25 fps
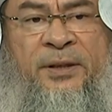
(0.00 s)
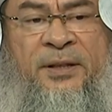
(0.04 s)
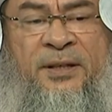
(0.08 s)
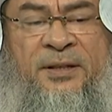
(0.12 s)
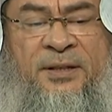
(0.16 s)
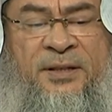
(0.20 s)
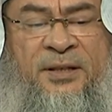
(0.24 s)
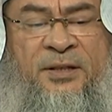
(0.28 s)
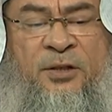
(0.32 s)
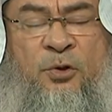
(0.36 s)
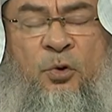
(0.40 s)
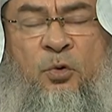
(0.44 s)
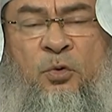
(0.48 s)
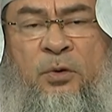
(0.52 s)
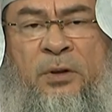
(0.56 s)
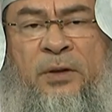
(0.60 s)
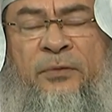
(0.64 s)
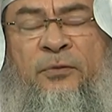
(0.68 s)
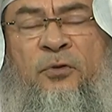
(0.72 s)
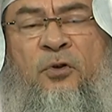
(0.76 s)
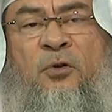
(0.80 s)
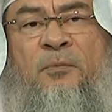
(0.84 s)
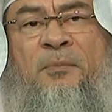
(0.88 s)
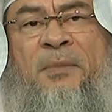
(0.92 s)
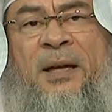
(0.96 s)
This is only
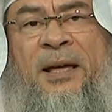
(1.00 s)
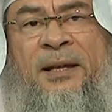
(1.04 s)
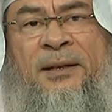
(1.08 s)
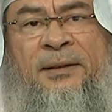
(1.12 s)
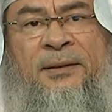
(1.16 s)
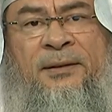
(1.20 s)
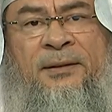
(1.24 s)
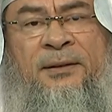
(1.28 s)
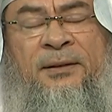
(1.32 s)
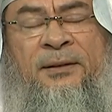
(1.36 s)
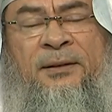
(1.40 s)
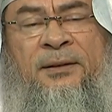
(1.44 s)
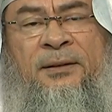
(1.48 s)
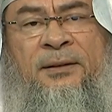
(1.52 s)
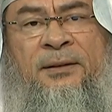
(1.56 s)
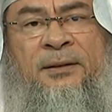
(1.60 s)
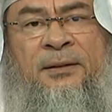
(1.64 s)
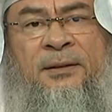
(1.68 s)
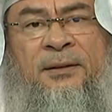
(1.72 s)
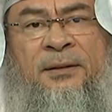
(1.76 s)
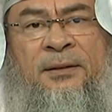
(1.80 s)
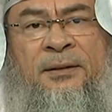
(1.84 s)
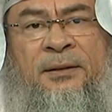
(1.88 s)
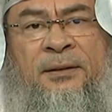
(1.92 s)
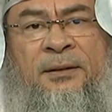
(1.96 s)
for men.
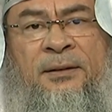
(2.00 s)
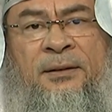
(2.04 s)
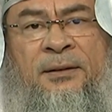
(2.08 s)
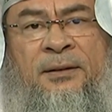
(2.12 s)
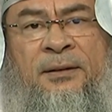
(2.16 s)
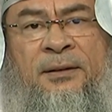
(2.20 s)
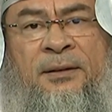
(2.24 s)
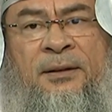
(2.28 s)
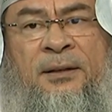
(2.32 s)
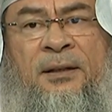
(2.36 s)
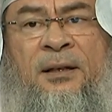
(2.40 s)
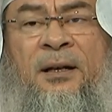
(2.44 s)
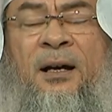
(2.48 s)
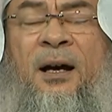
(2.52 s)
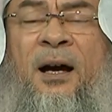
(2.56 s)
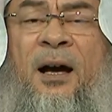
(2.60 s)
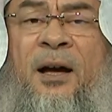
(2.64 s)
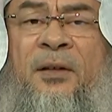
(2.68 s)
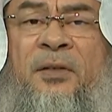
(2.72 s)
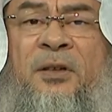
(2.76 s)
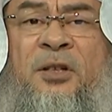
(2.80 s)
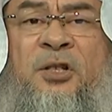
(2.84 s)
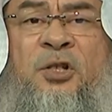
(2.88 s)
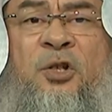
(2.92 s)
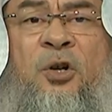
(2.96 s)

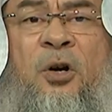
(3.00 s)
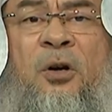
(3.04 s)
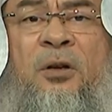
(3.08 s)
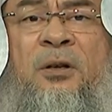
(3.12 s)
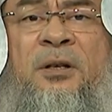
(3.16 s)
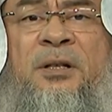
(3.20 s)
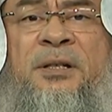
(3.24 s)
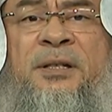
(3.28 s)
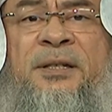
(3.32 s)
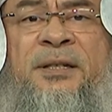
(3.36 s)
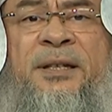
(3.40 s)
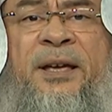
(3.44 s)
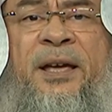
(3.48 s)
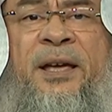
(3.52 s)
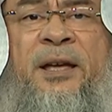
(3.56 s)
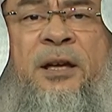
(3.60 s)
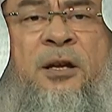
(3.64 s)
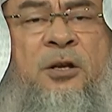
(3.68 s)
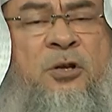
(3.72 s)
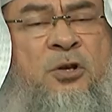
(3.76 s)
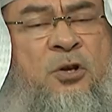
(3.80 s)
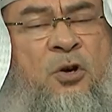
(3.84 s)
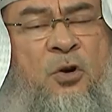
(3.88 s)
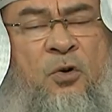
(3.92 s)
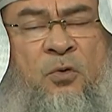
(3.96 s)
Other scholars say,
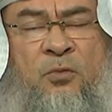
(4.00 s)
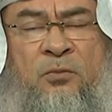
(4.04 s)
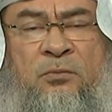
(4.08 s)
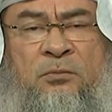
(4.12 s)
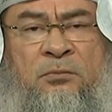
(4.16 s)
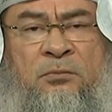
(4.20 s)
no.